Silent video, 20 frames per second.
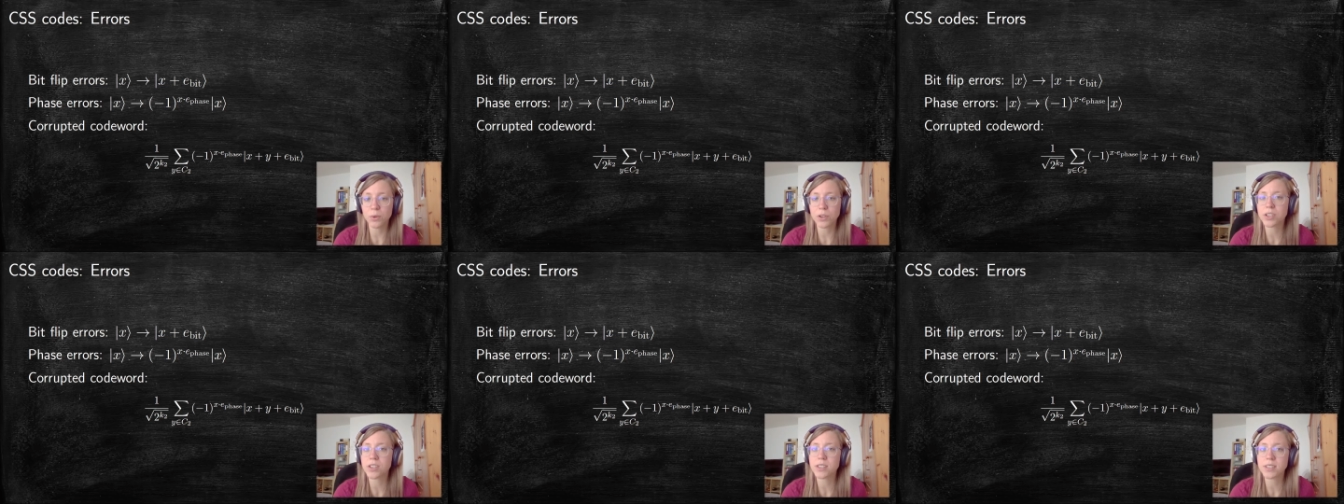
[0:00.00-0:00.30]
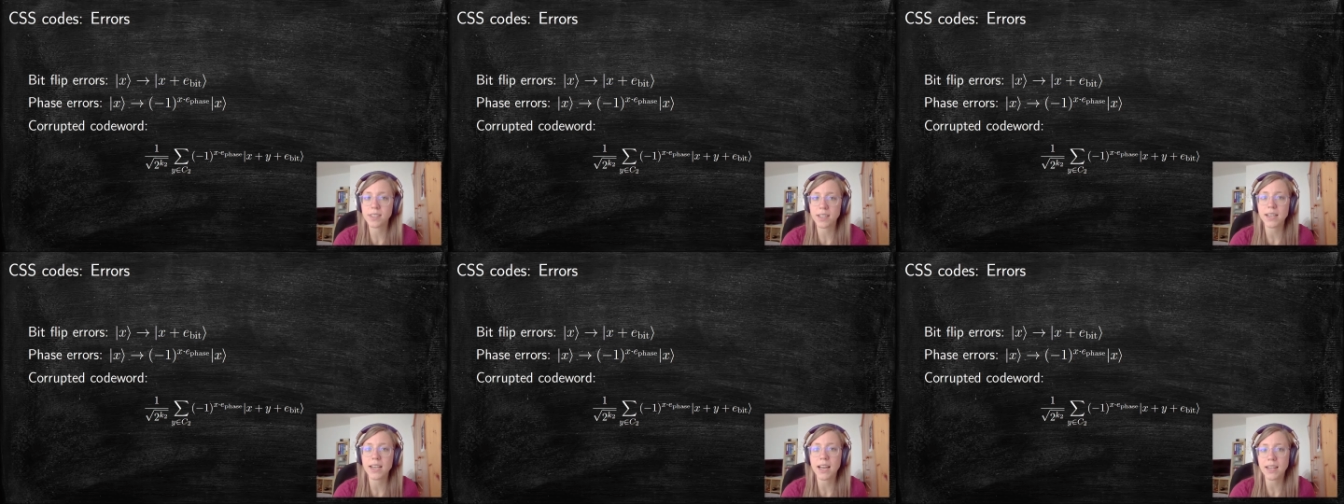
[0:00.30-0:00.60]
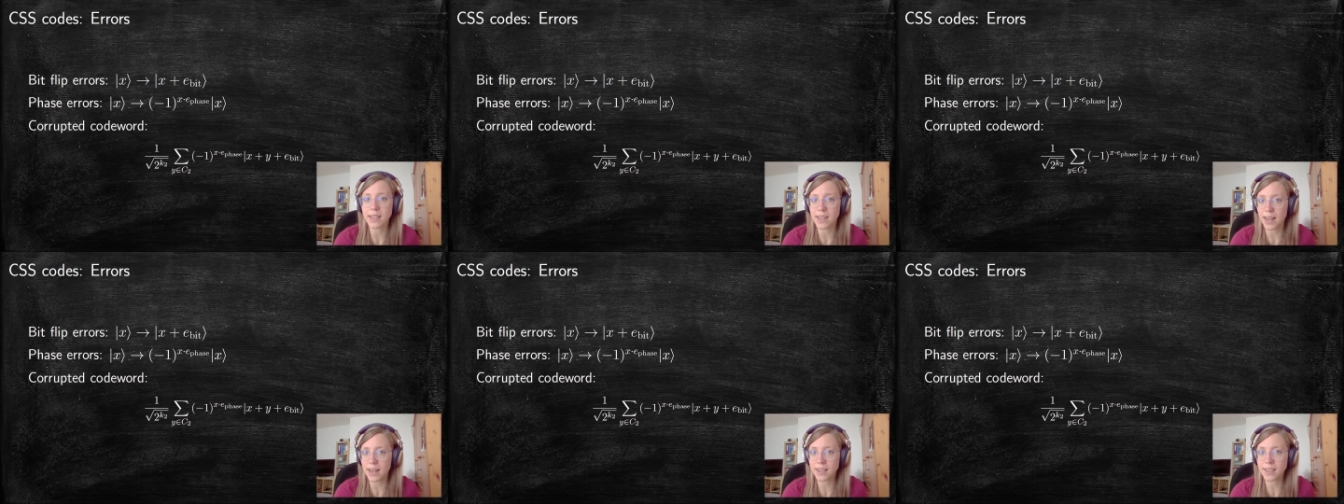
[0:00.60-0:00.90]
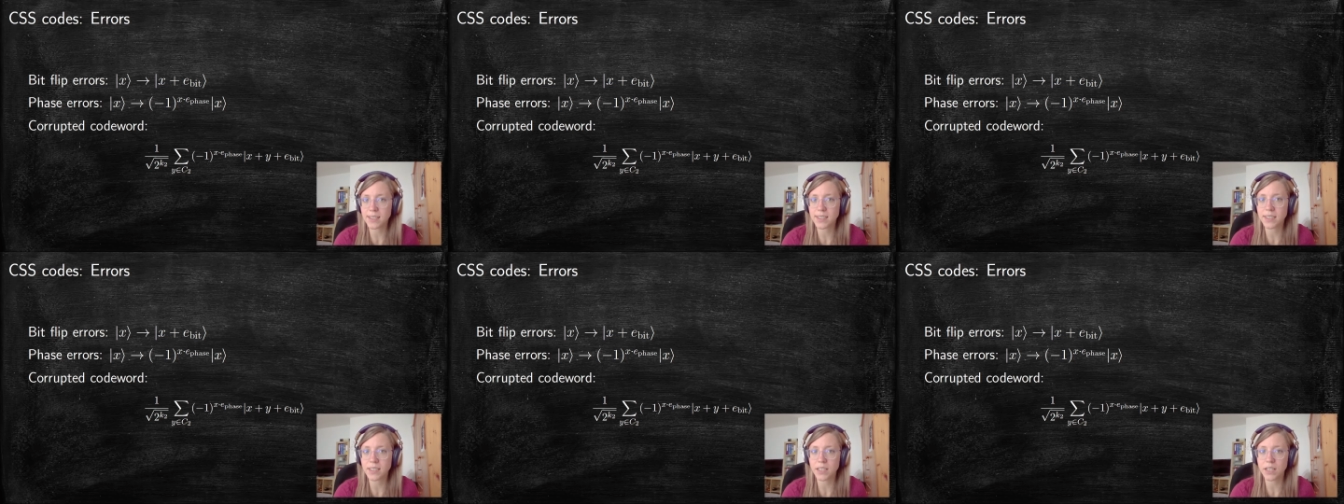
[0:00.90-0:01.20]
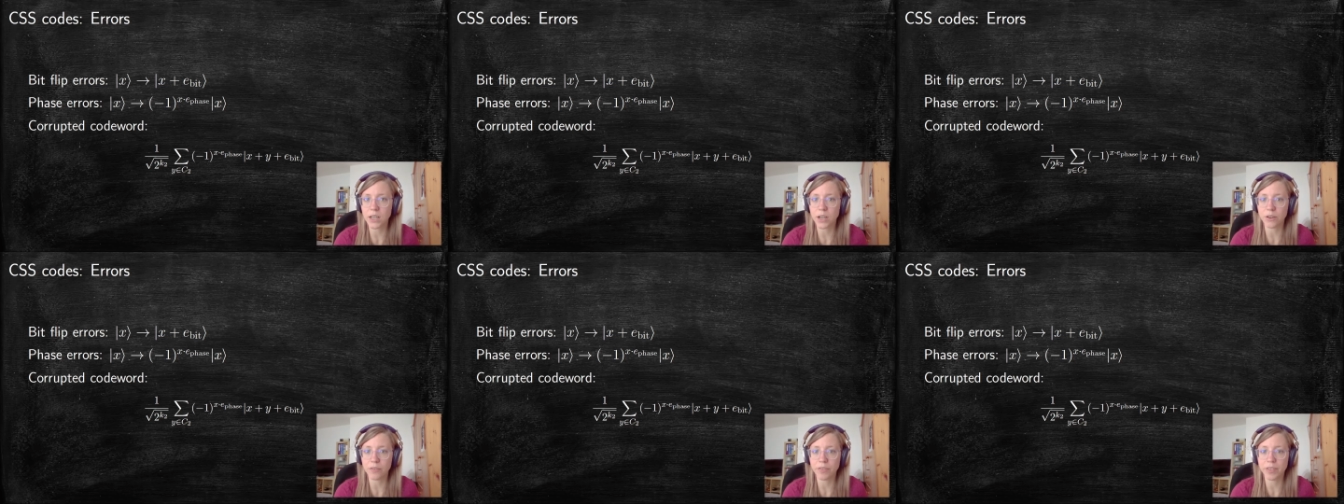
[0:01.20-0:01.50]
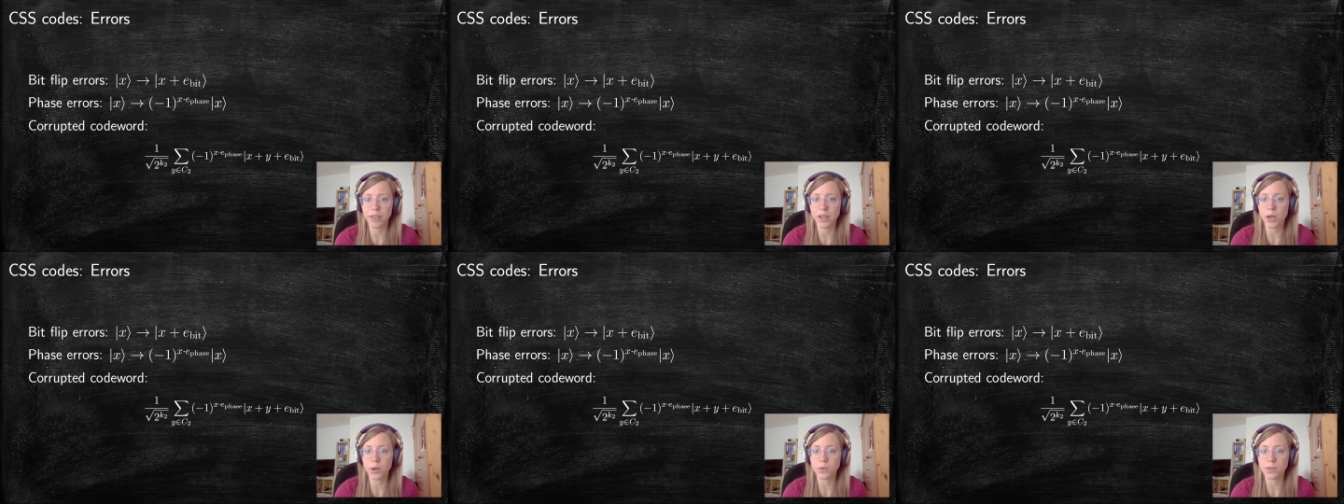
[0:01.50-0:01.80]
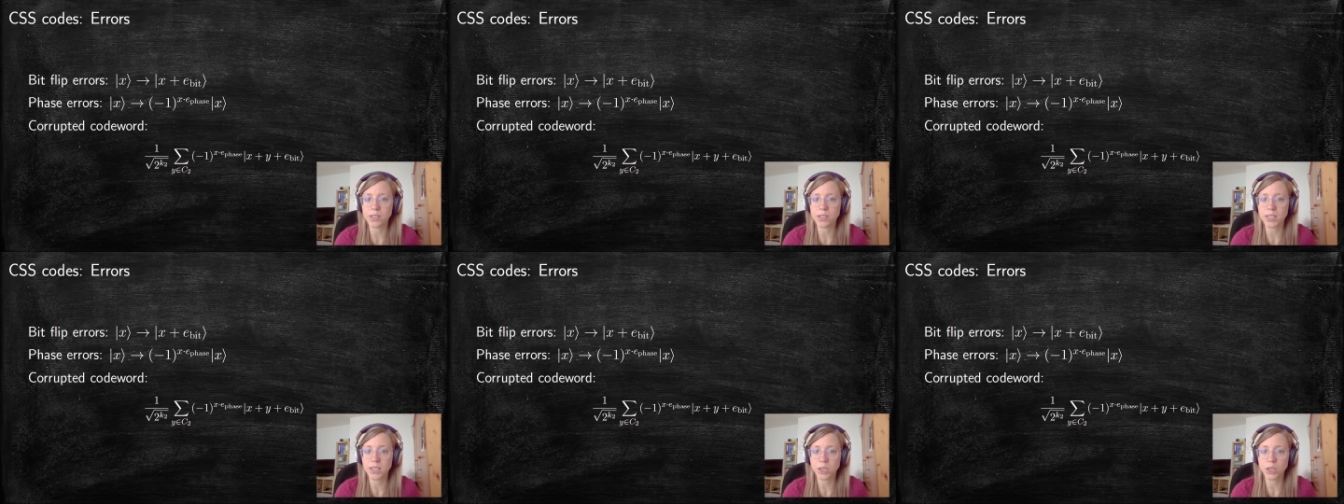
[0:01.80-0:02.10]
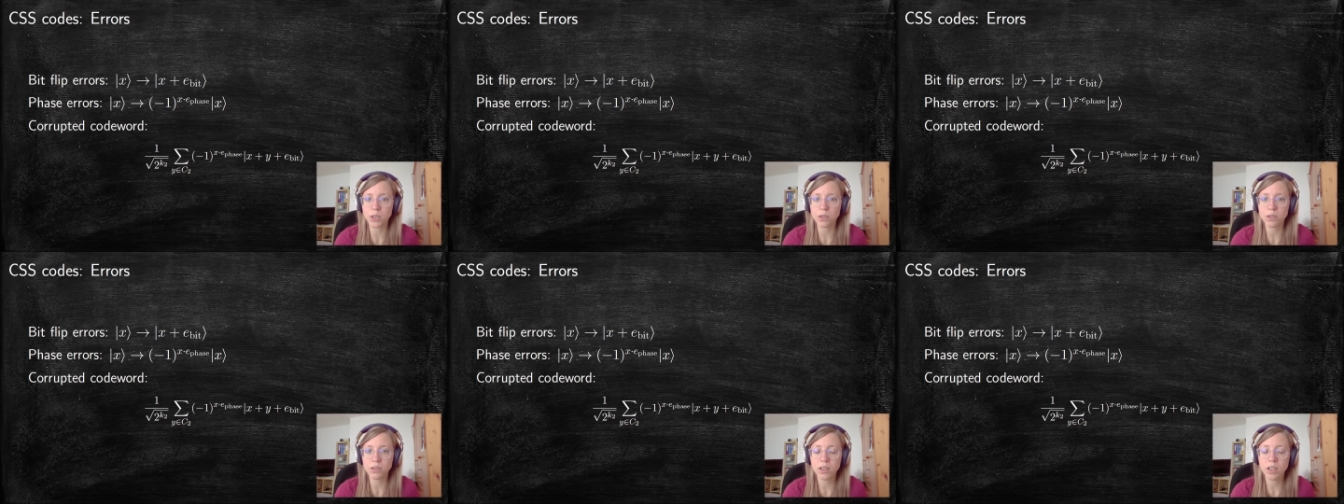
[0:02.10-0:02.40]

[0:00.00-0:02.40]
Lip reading: which is the cardinality of the code C2.